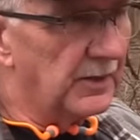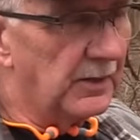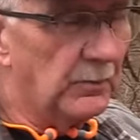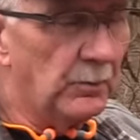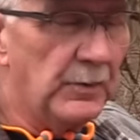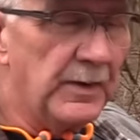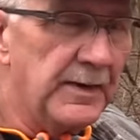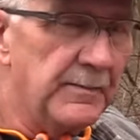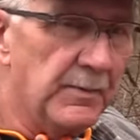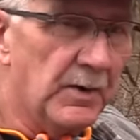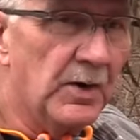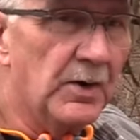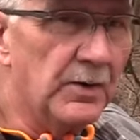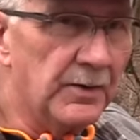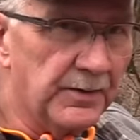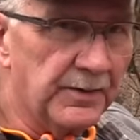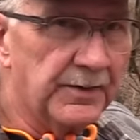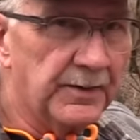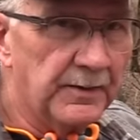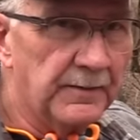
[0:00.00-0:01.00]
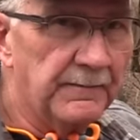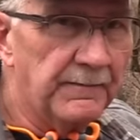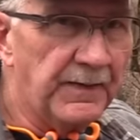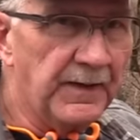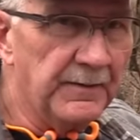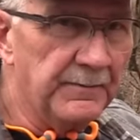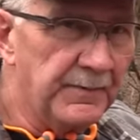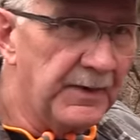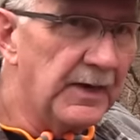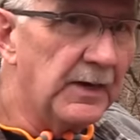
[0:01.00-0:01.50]
a rebirth,
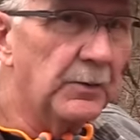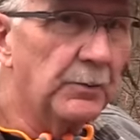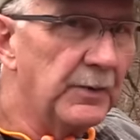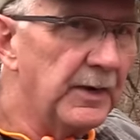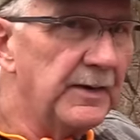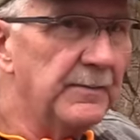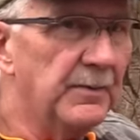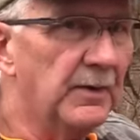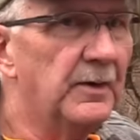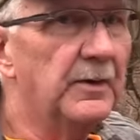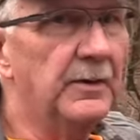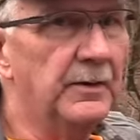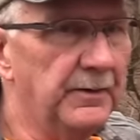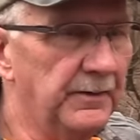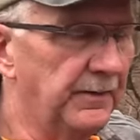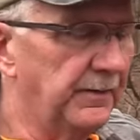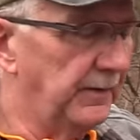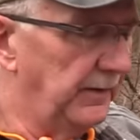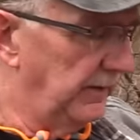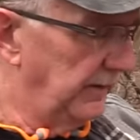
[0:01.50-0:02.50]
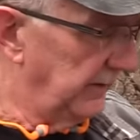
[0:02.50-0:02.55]
a big rebirth?